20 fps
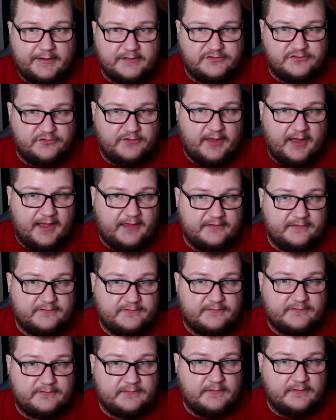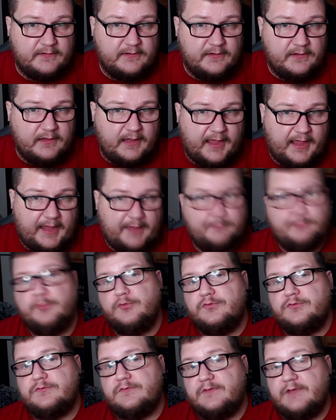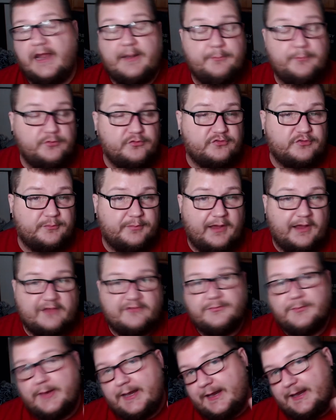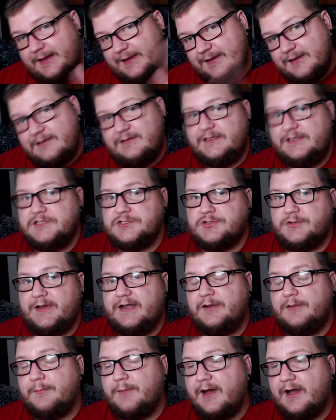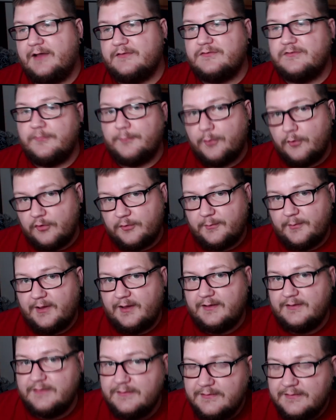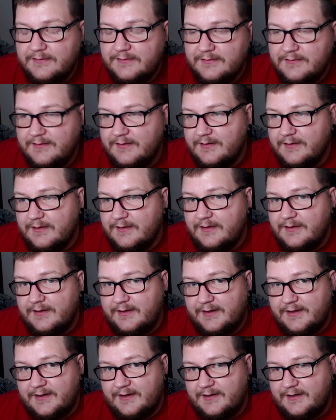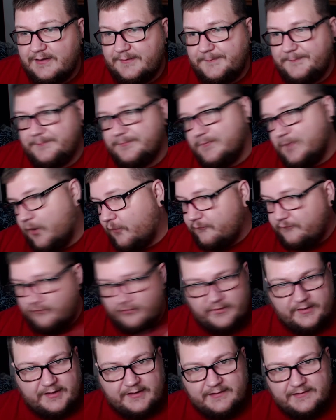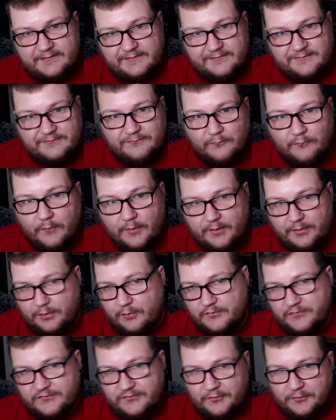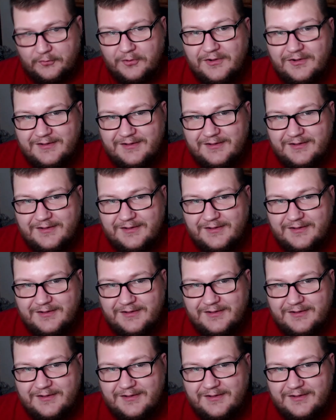to get you guys a boost, not a booster box, but a elite trainer box of Pokemon. Um, hopefully, one of those two.